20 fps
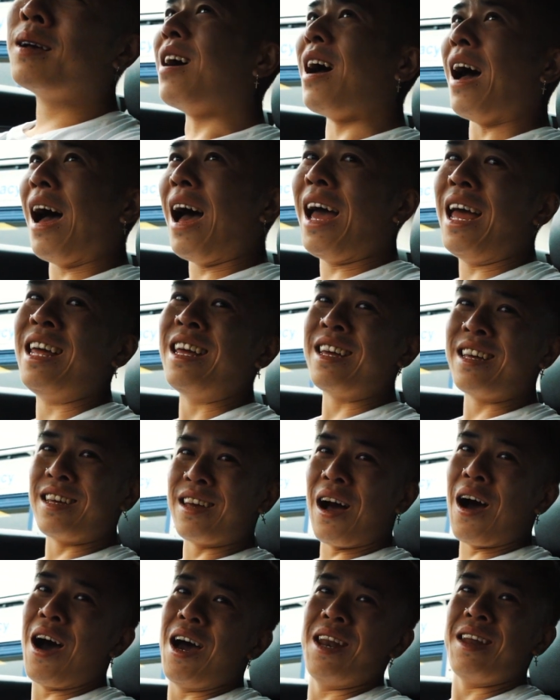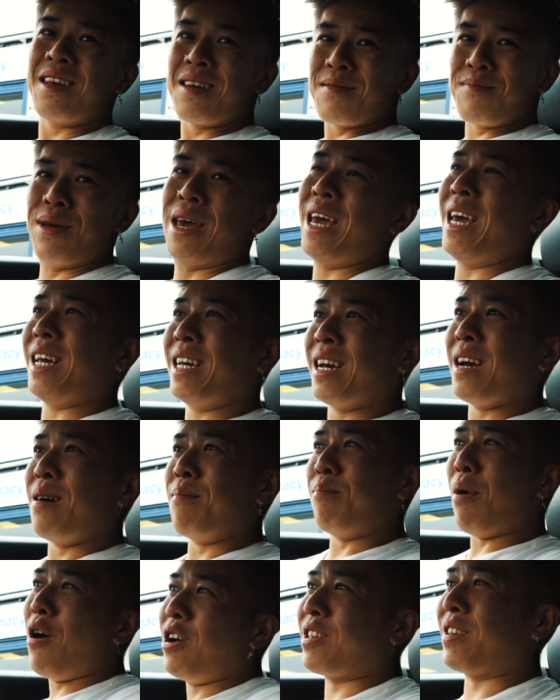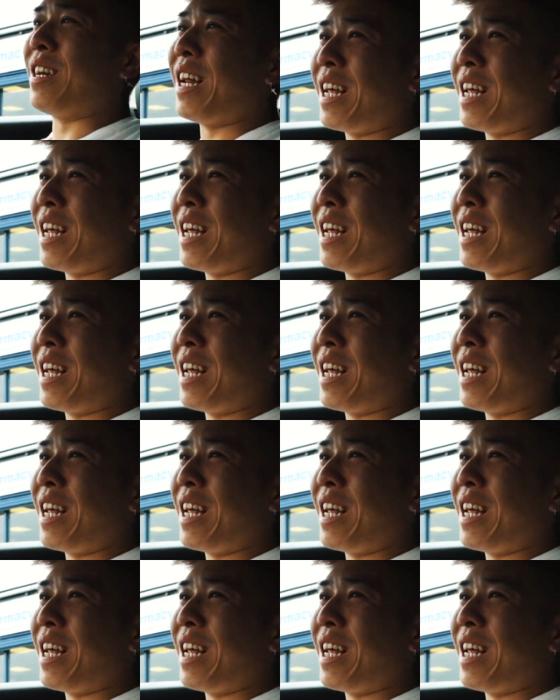I got big balls